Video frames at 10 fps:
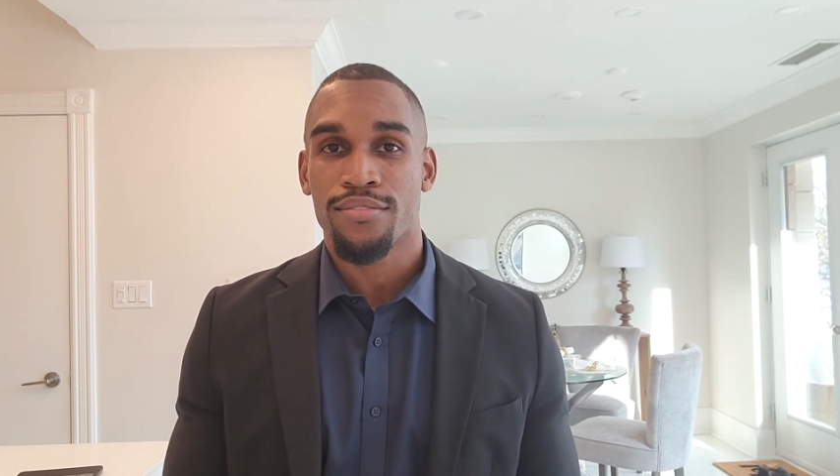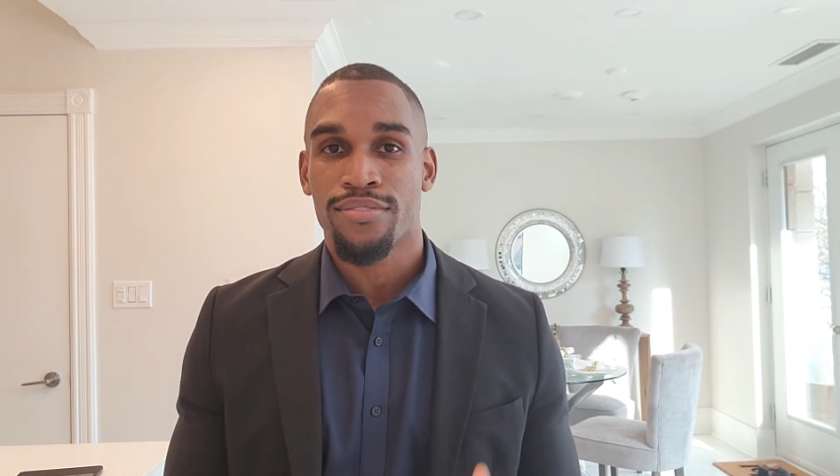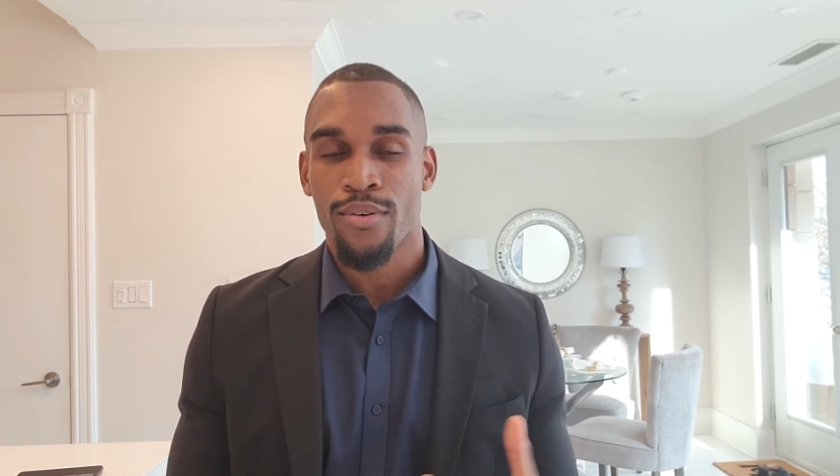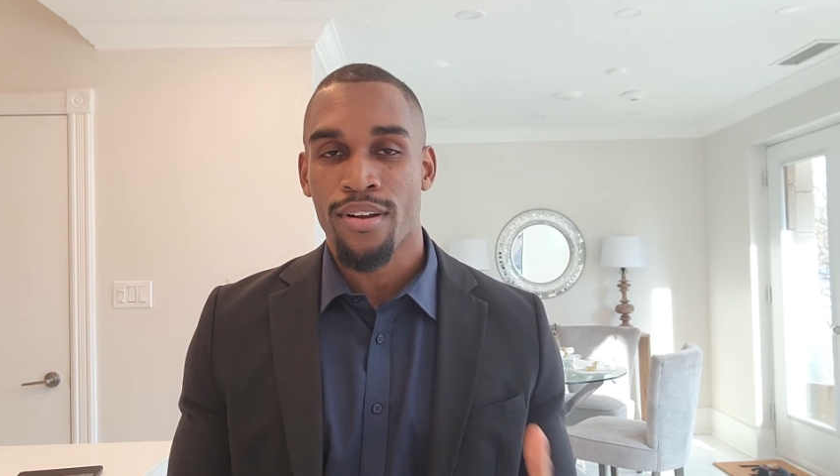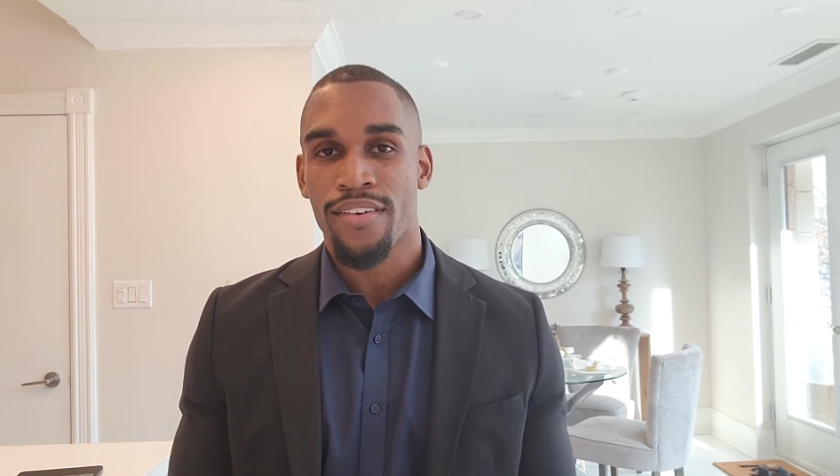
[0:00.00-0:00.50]

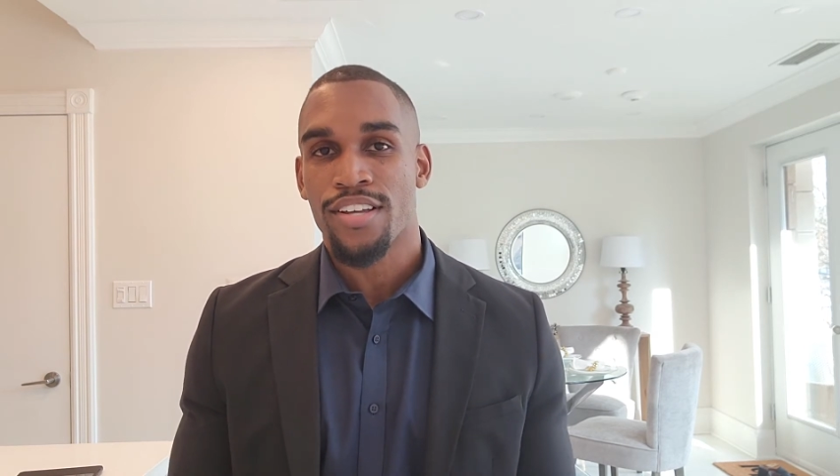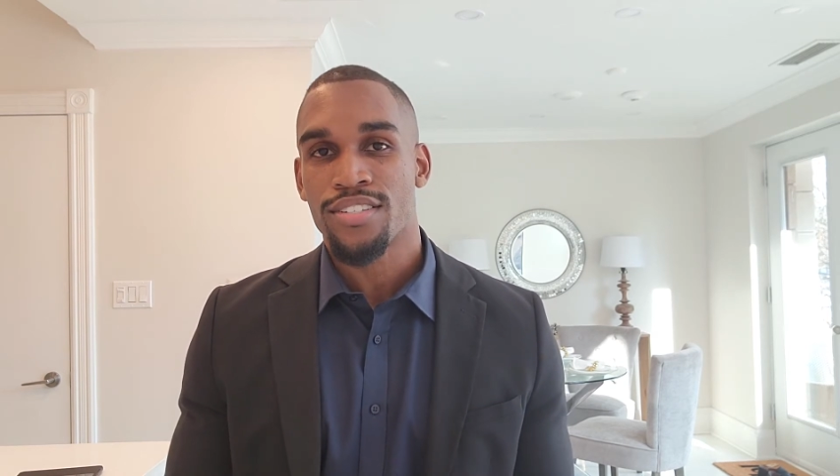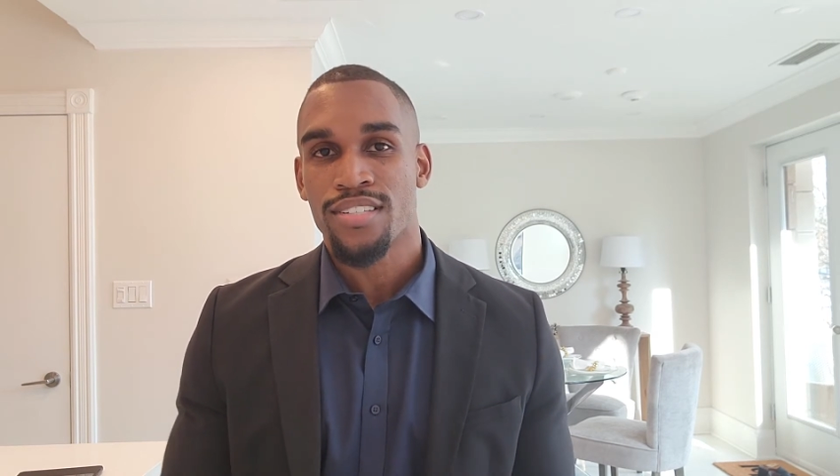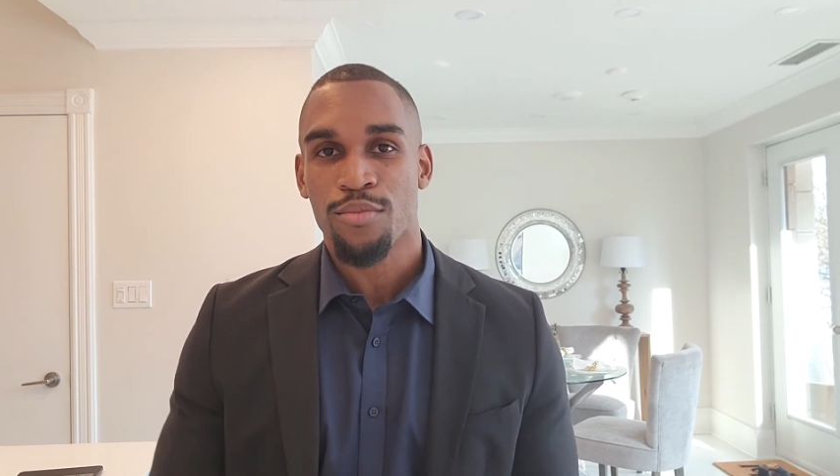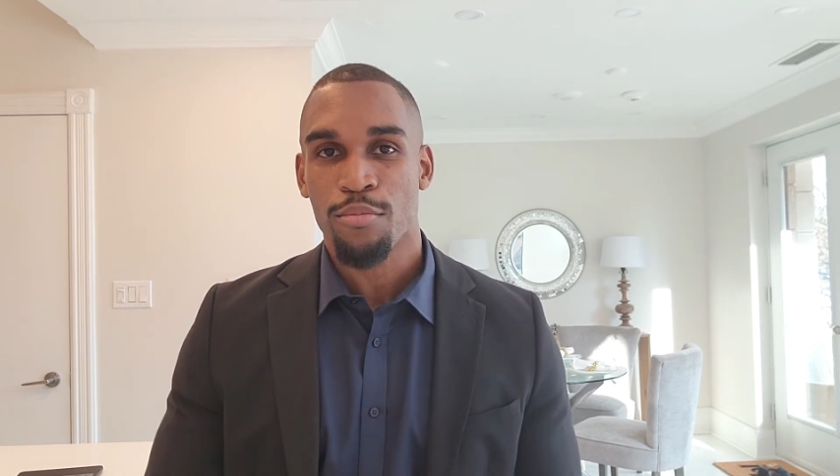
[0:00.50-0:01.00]
for
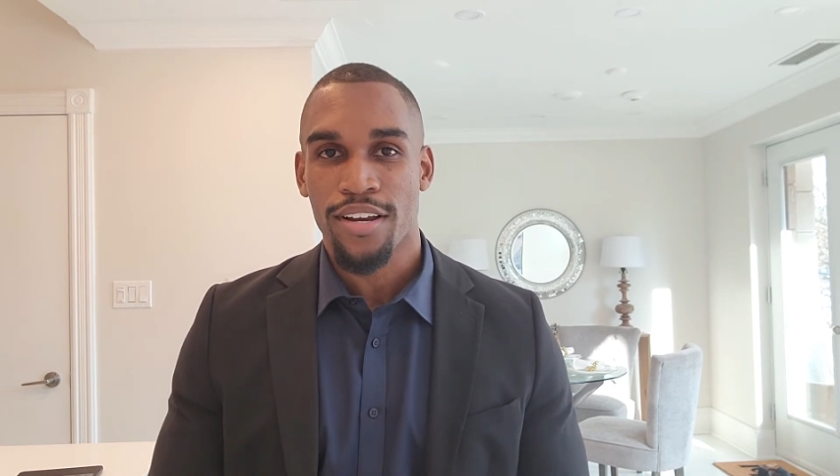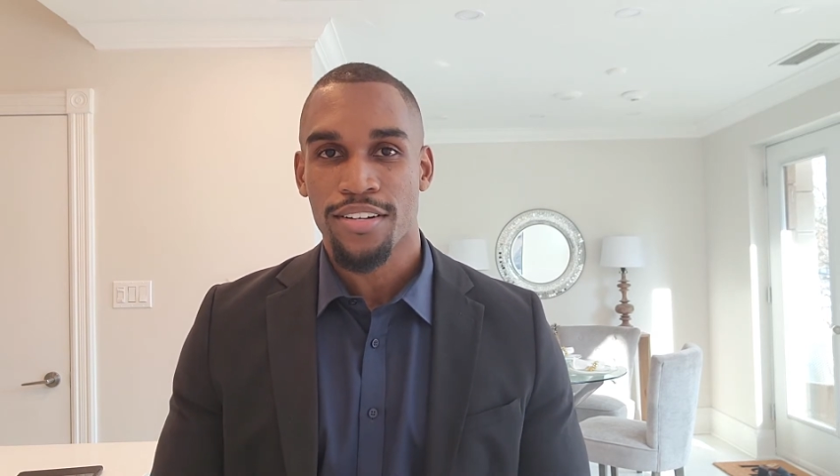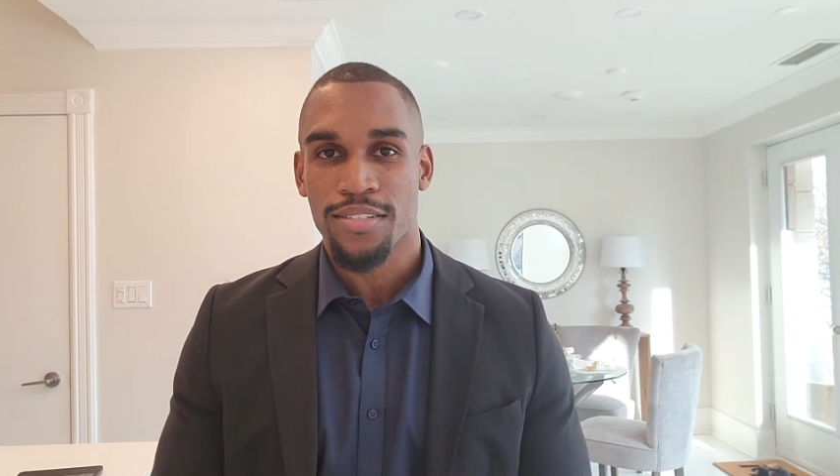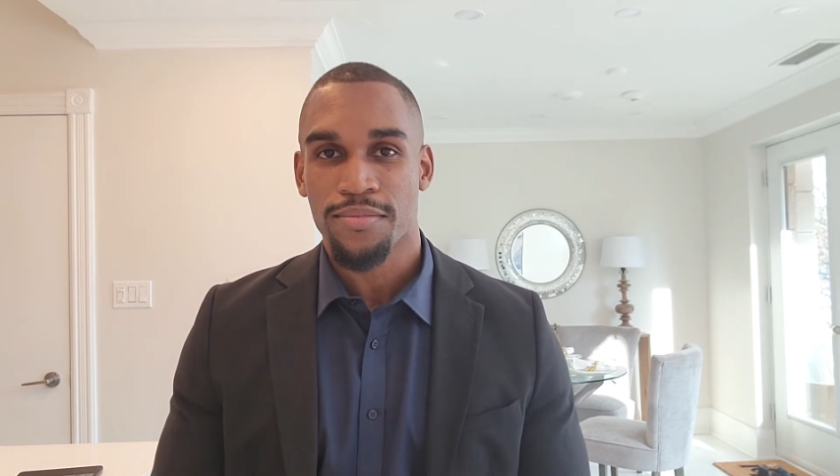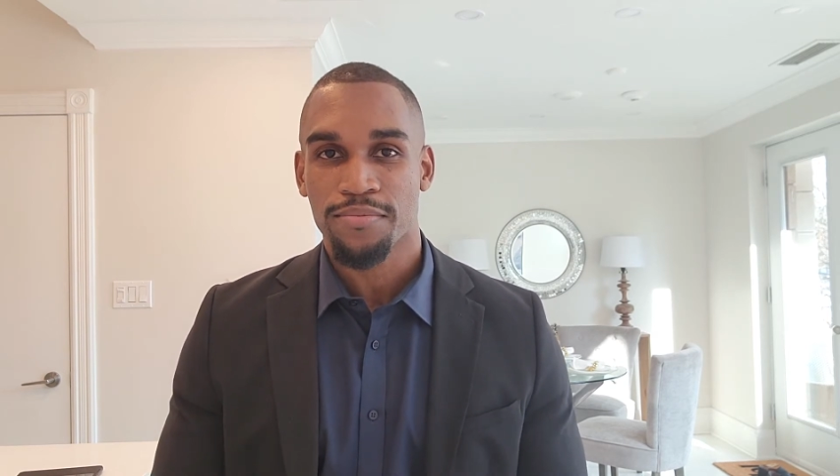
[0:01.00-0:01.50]
renovations and repairs.